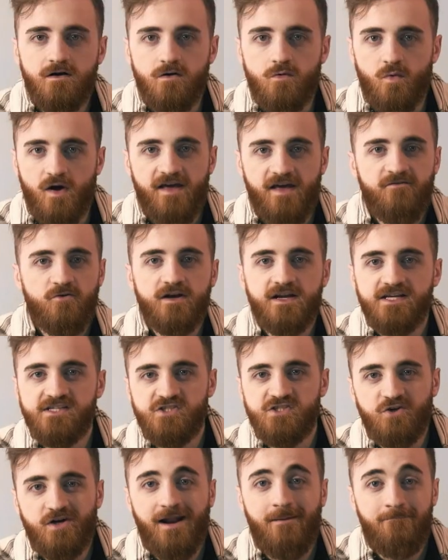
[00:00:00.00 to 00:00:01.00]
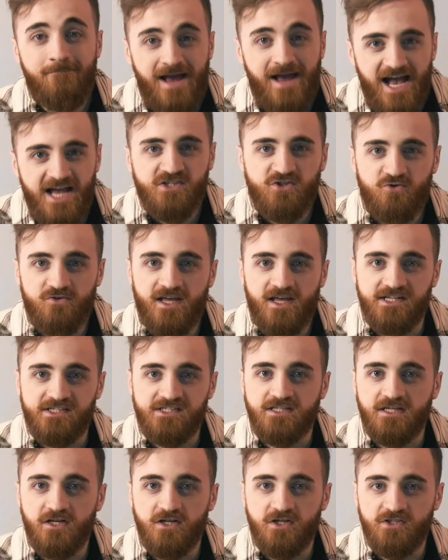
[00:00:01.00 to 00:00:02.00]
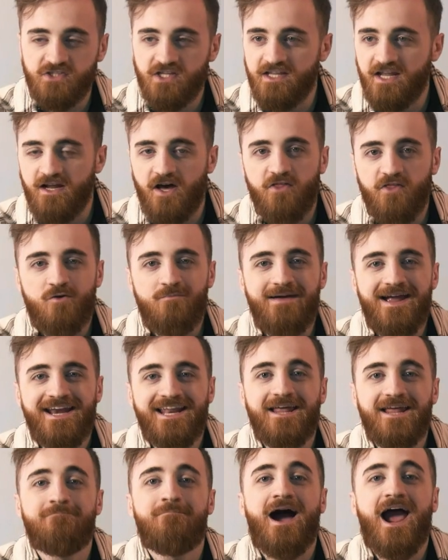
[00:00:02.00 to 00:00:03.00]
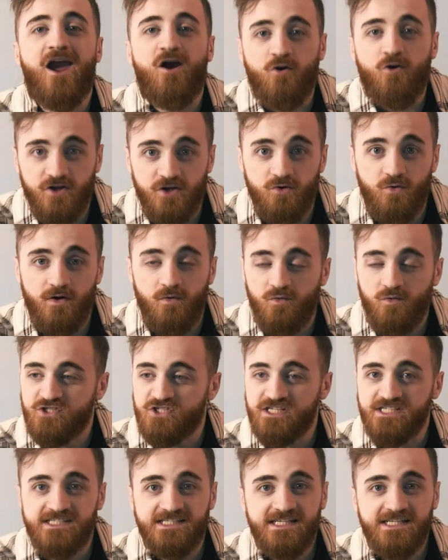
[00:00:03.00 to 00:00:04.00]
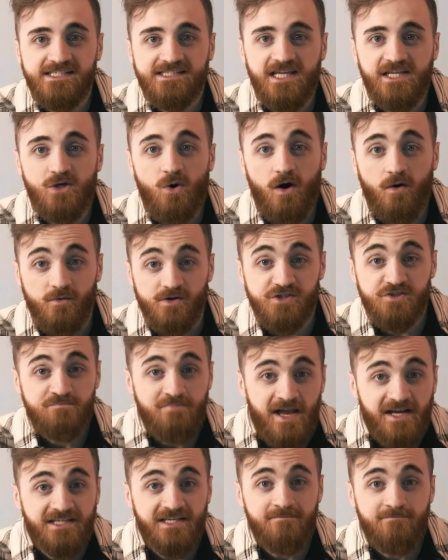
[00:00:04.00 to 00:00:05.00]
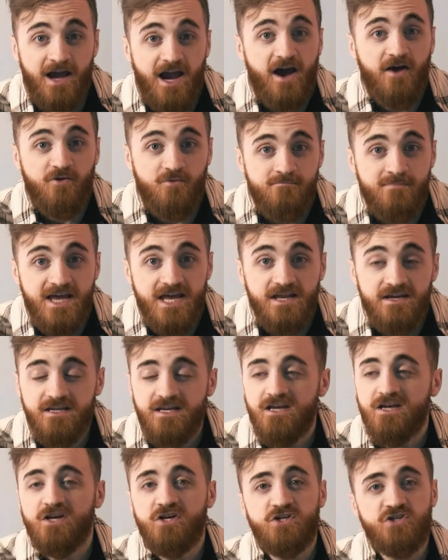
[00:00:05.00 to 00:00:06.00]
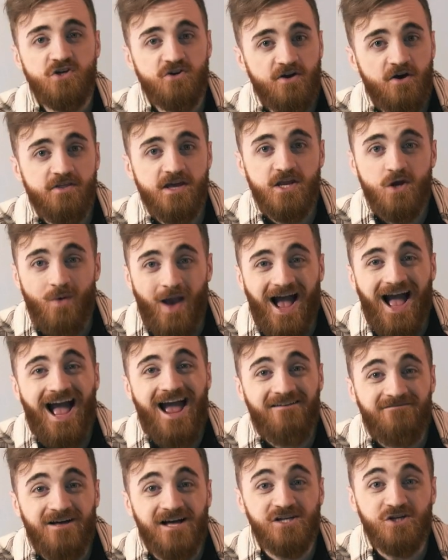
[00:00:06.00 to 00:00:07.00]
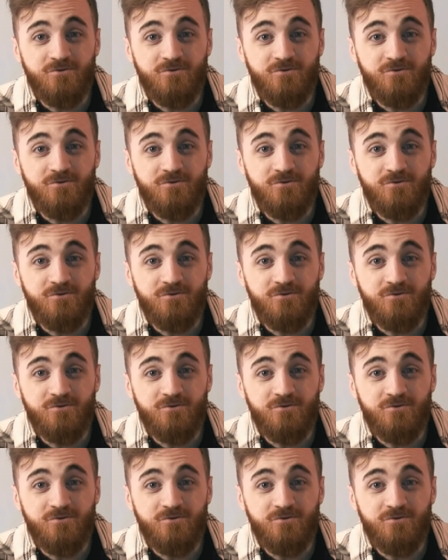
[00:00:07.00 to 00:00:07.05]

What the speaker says: Whatever it is, you gotta master that skill so that other men admire you, and when she sees that you are respected by other men, she'll know that you're a high-value